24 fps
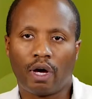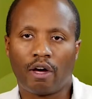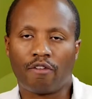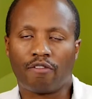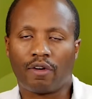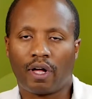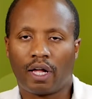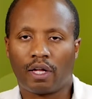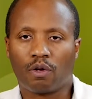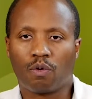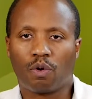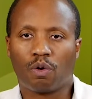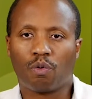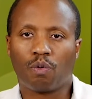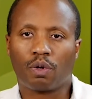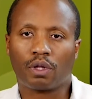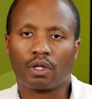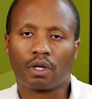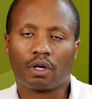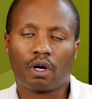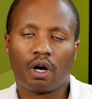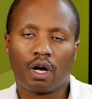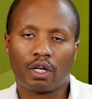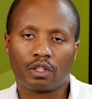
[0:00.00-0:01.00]
evaluate what
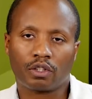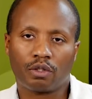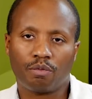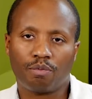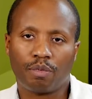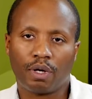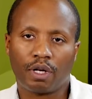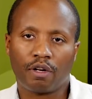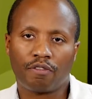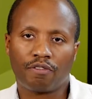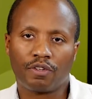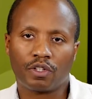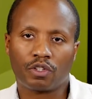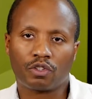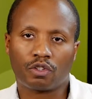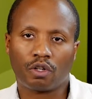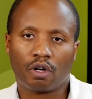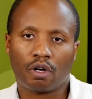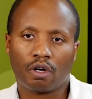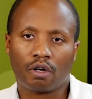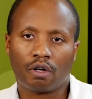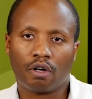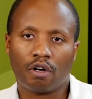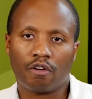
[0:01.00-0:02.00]
the costs and benefits
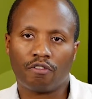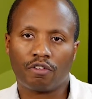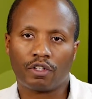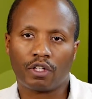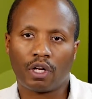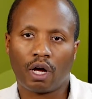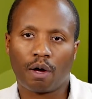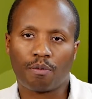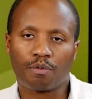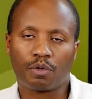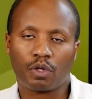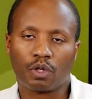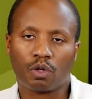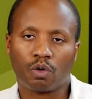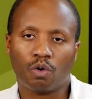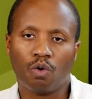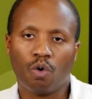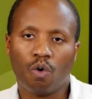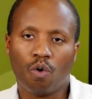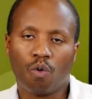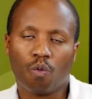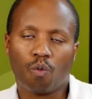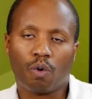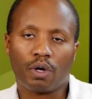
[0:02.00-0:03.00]
are of adopting
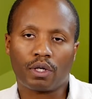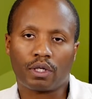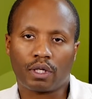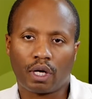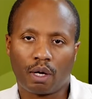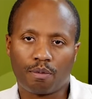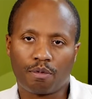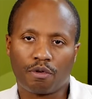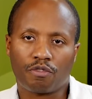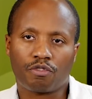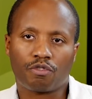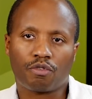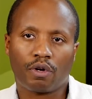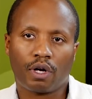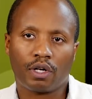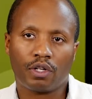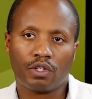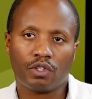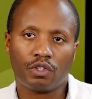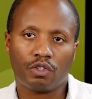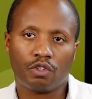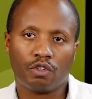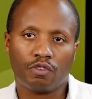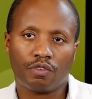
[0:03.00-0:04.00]
one type of
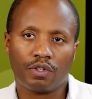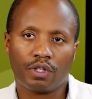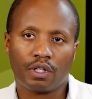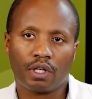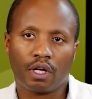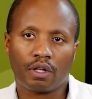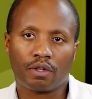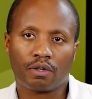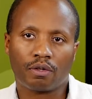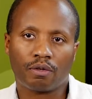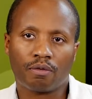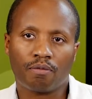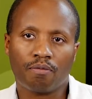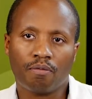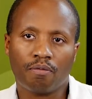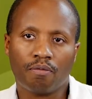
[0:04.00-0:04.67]
strategy over the other.